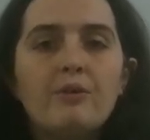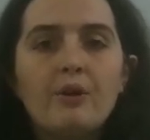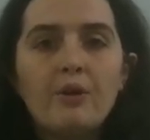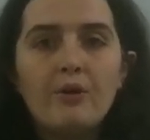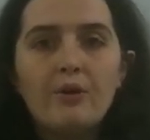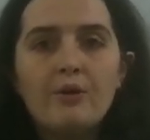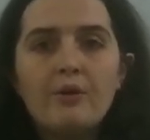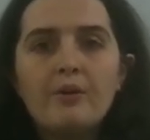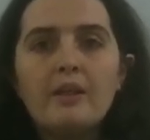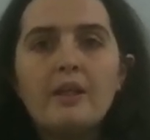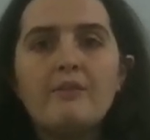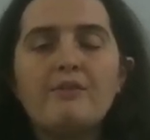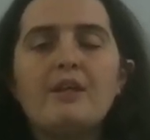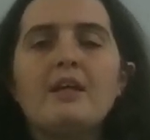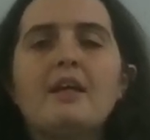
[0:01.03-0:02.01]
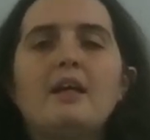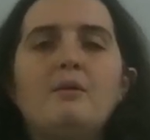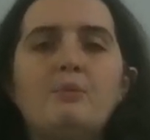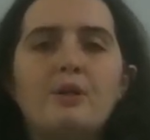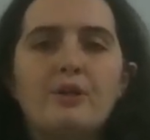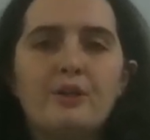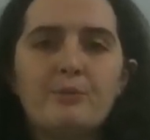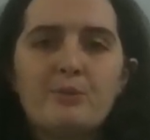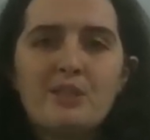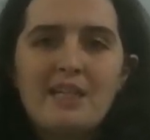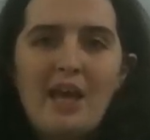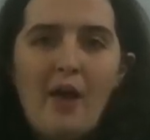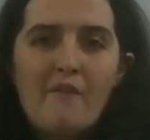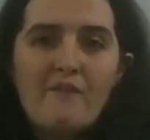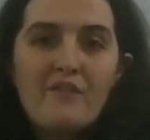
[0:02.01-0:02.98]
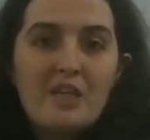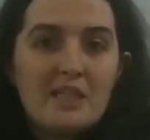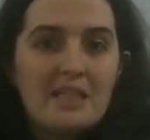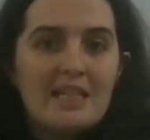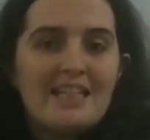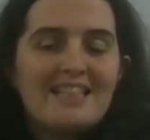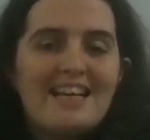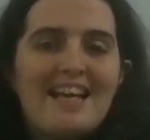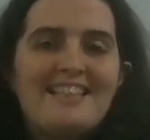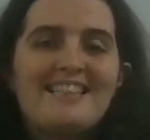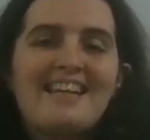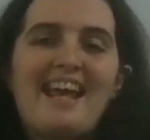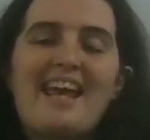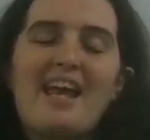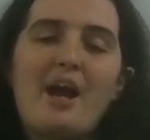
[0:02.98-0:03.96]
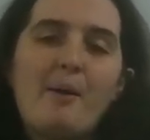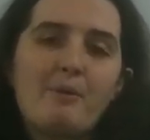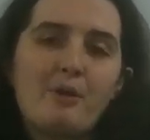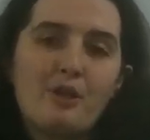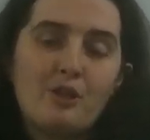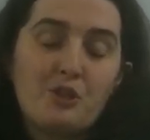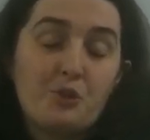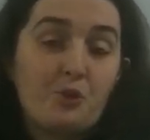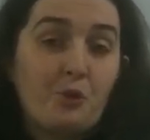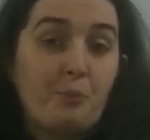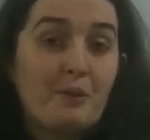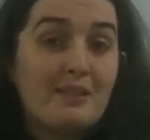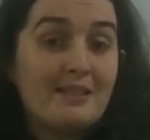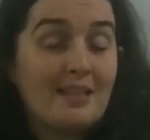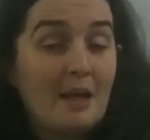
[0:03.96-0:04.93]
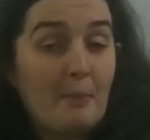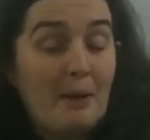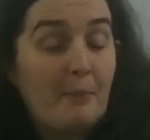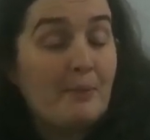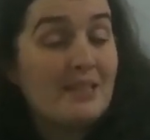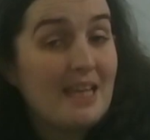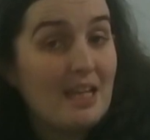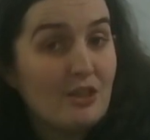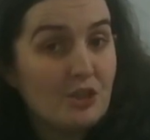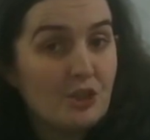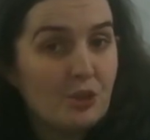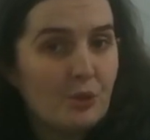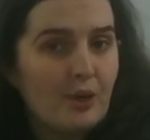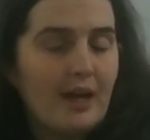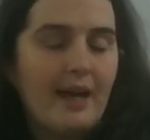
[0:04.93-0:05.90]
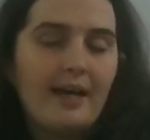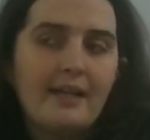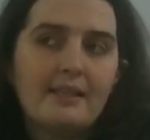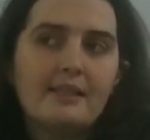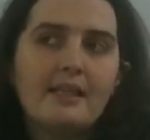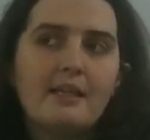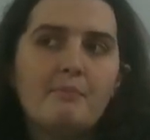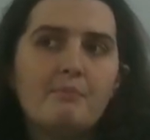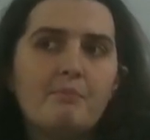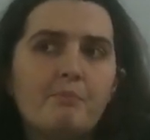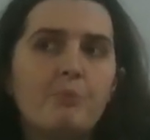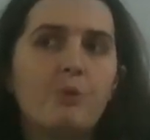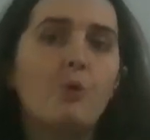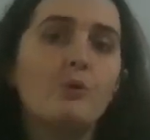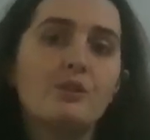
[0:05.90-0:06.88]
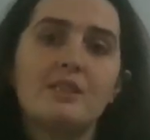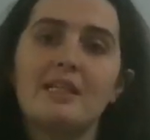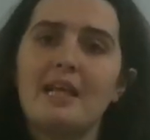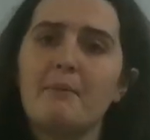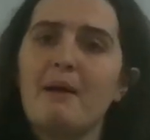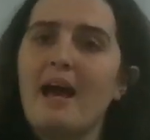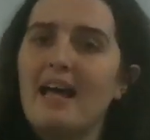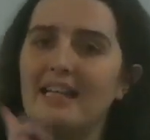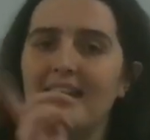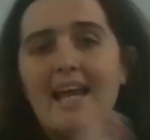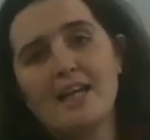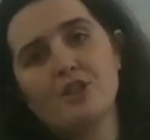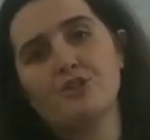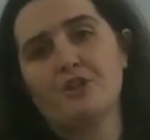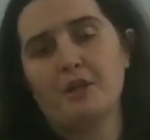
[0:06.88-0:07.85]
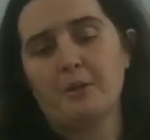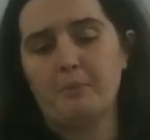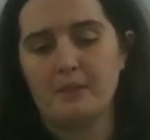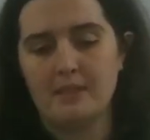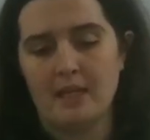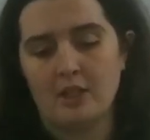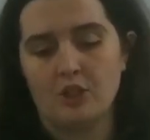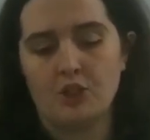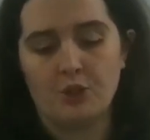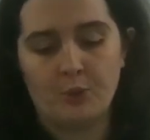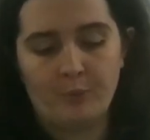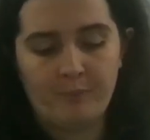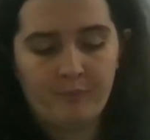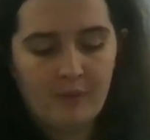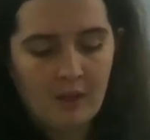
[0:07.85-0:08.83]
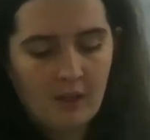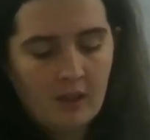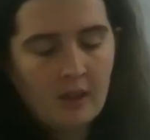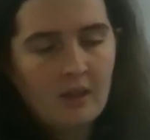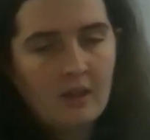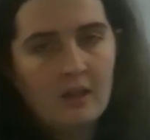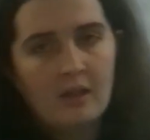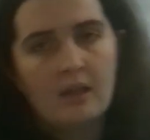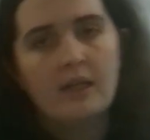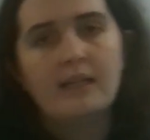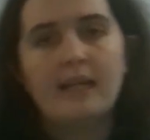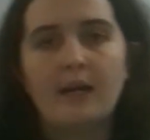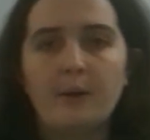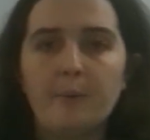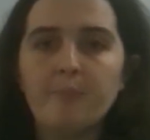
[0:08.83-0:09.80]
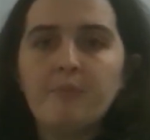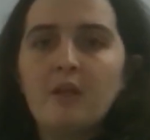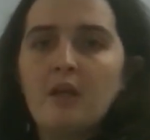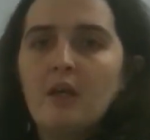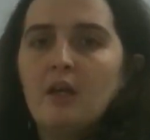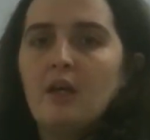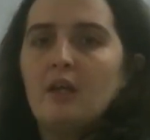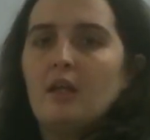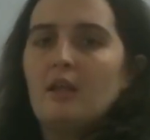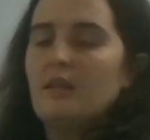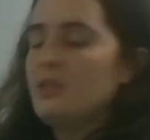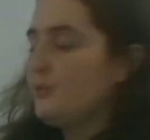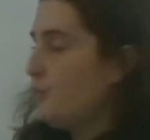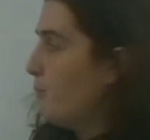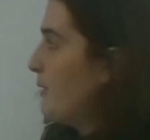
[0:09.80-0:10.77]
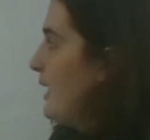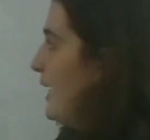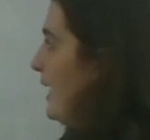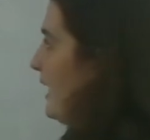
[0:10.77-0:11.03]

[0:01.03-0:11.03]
Good evening and welcome to TL Physics, and today I'm going to talk about potential and importantly about electric potential. Now, this formula